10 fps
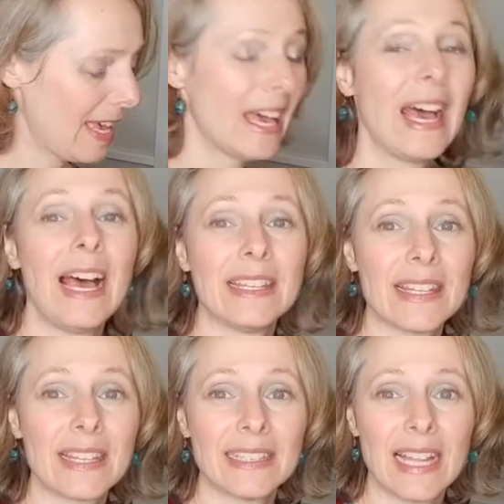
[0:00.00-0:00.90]
And then the
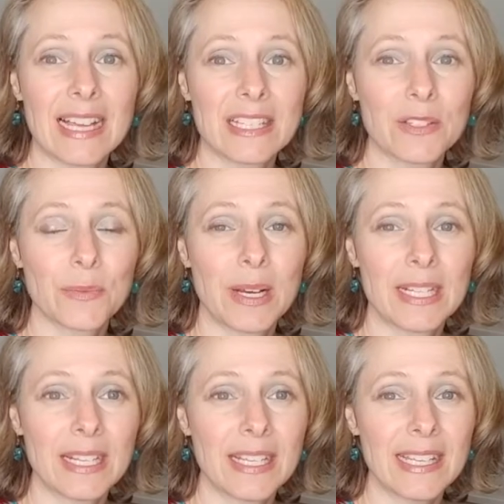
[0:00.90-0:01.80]
last one
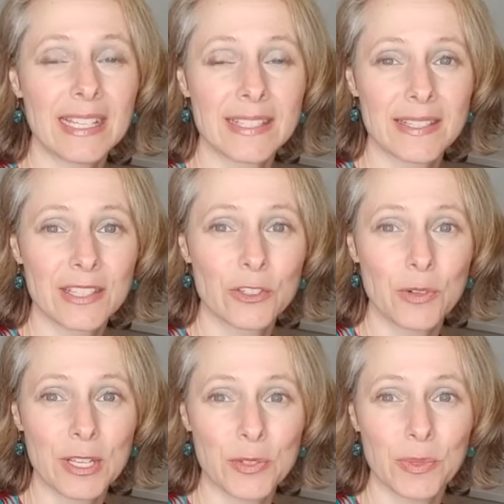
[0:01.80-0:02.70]
is a
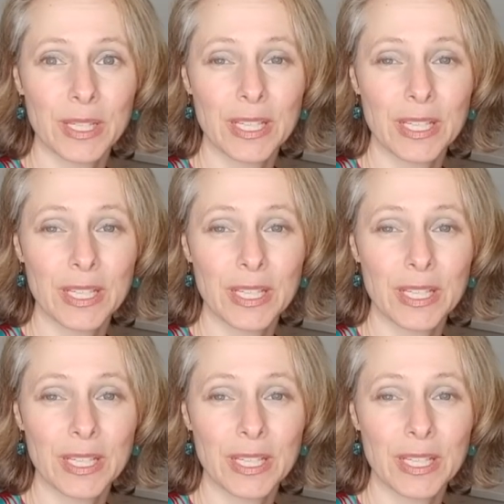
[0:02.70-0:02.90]
stress relief.